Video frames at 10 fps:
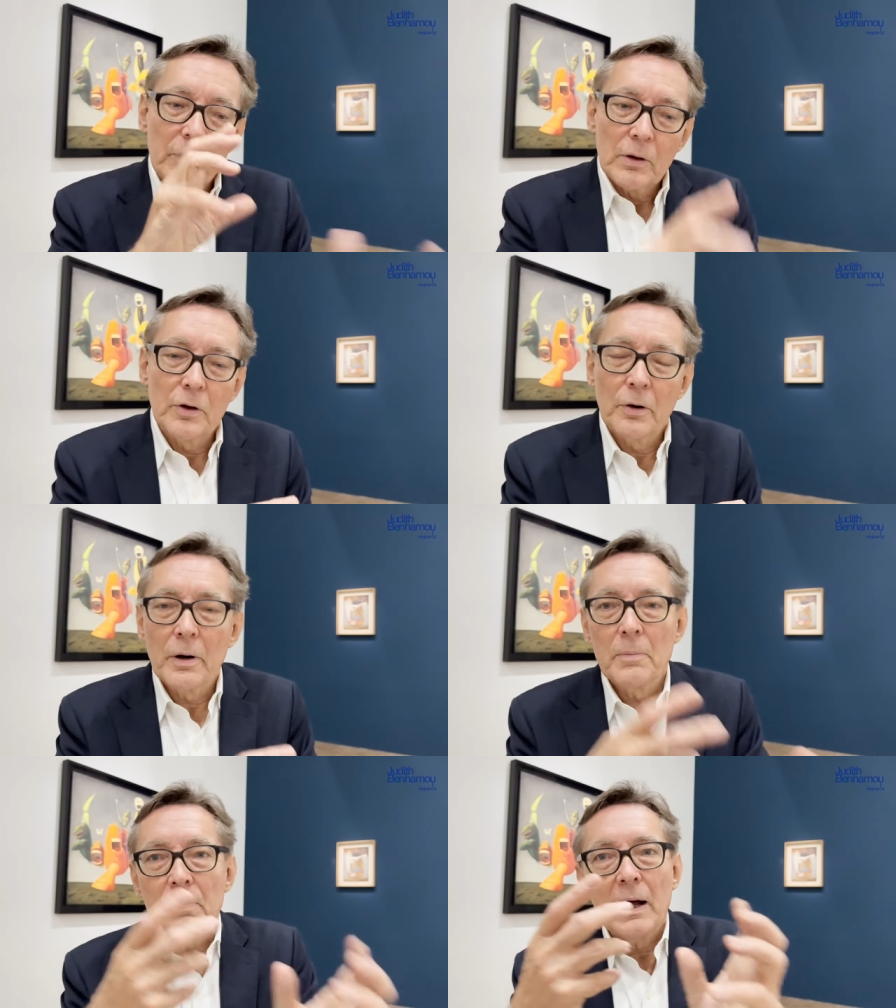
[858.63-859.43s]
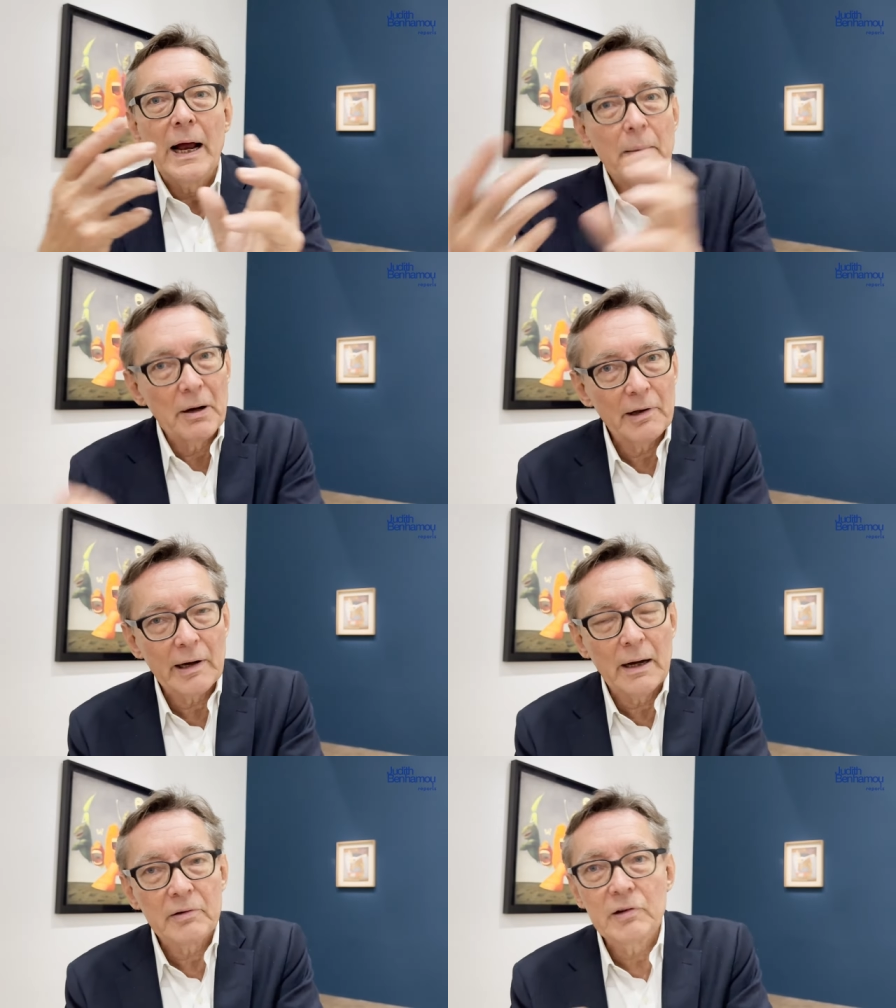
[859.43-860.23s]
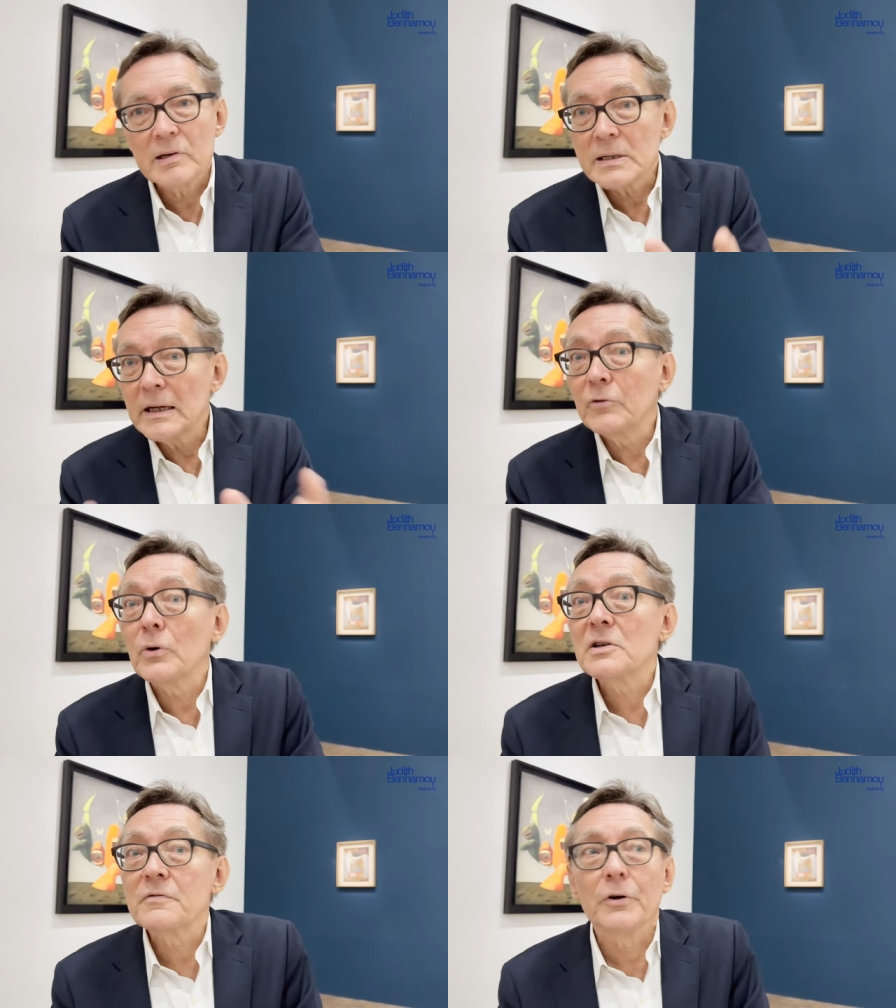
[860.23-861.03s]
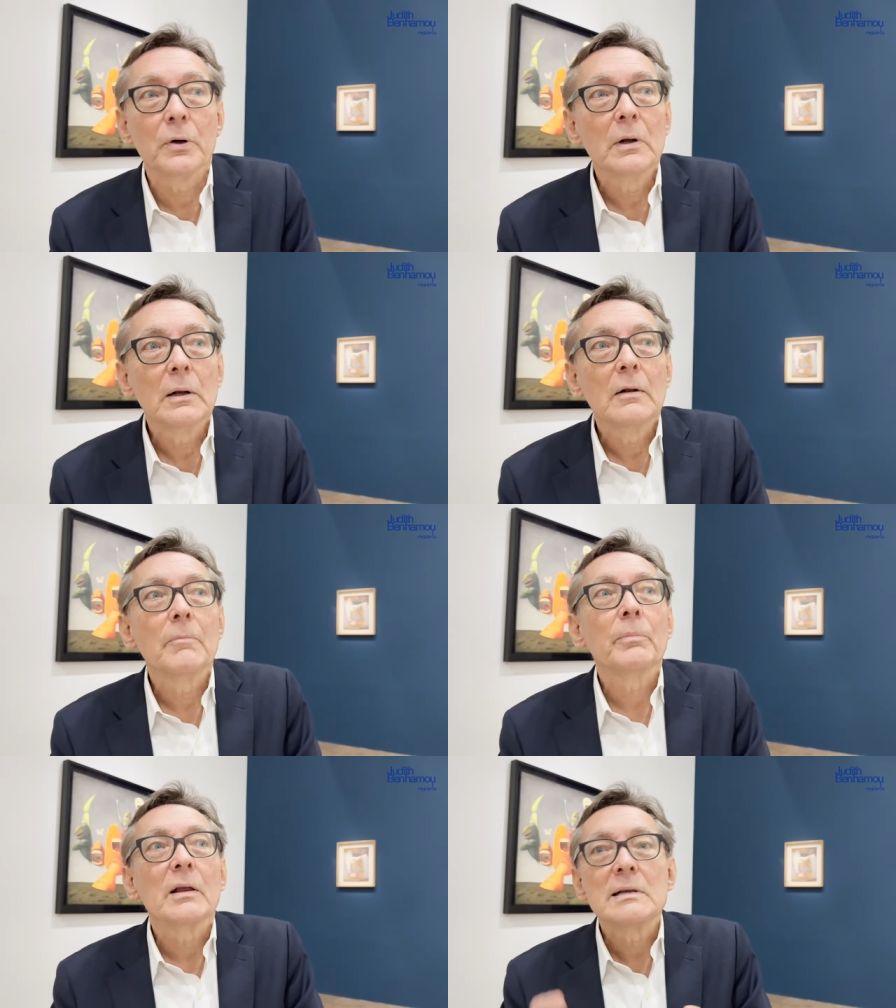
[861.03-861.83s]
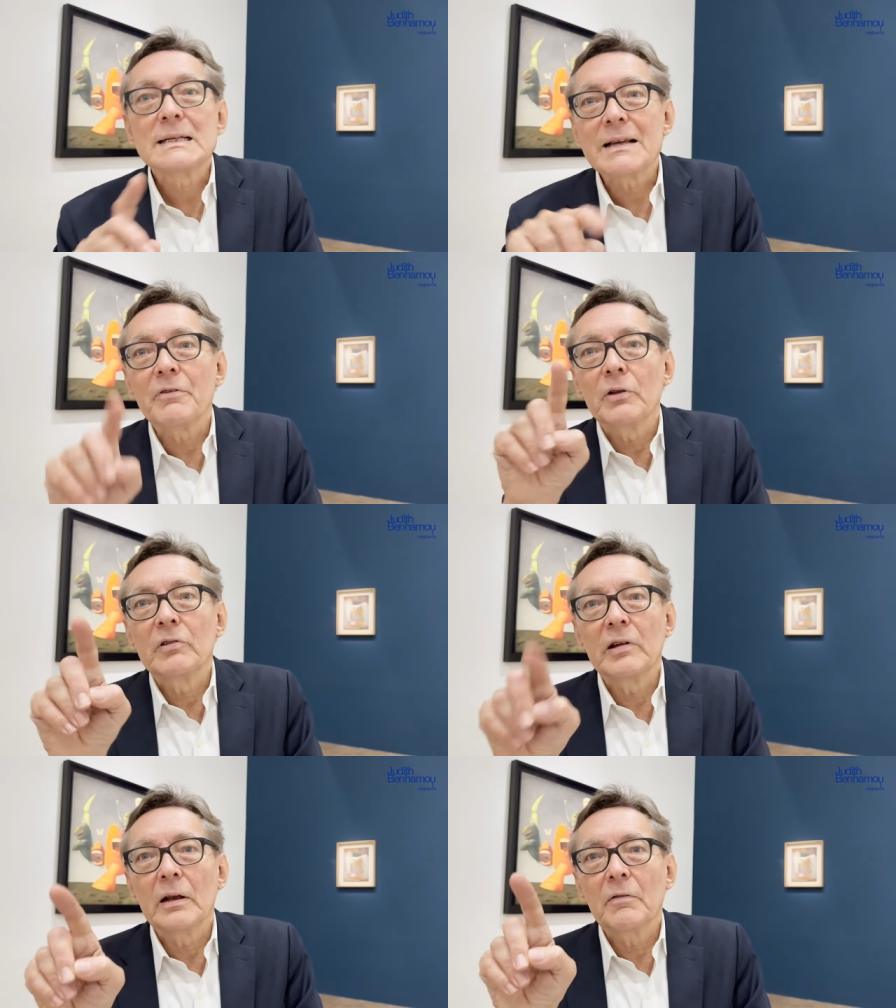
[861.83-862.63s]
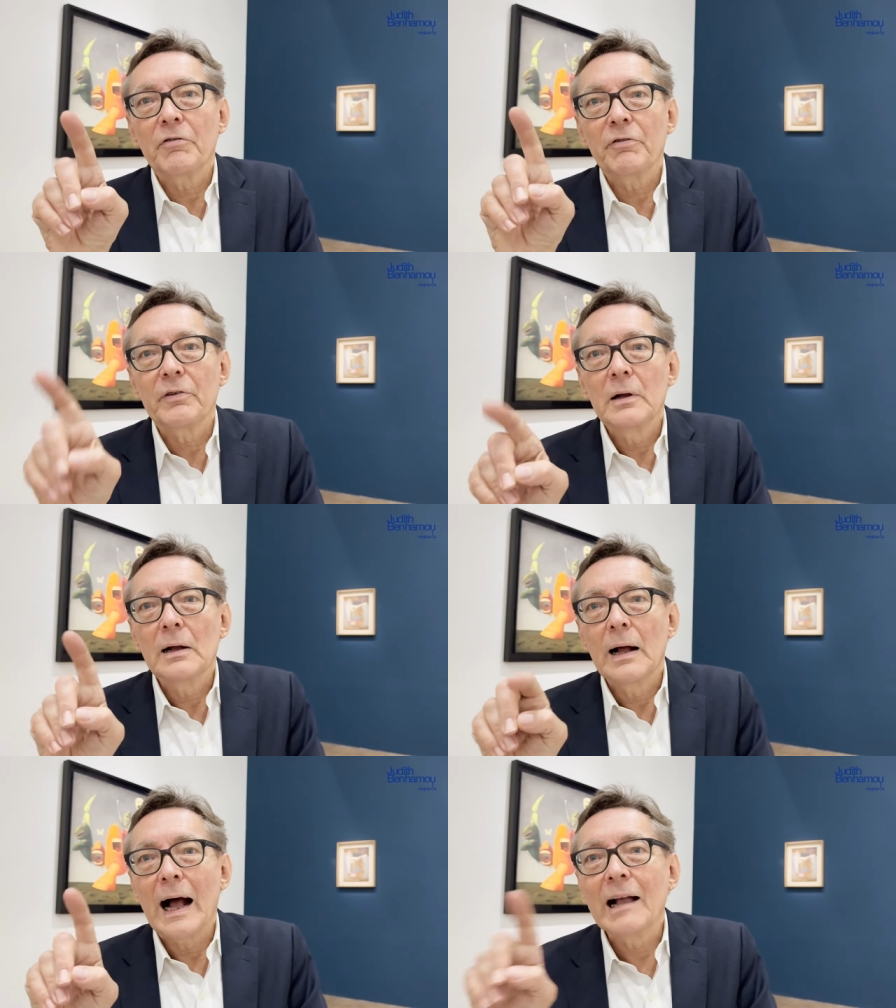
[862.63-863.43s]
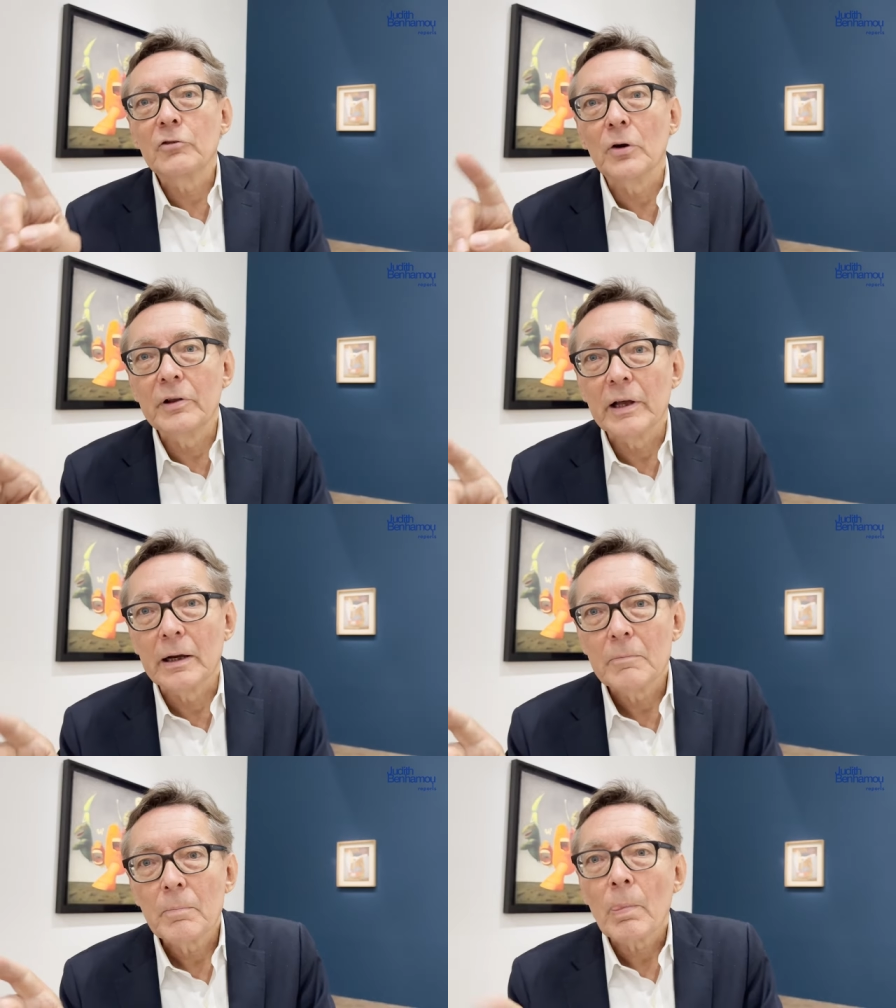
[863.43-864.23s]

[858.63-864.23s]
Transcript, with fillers: Europe and American artists. It was the 17th Atelier.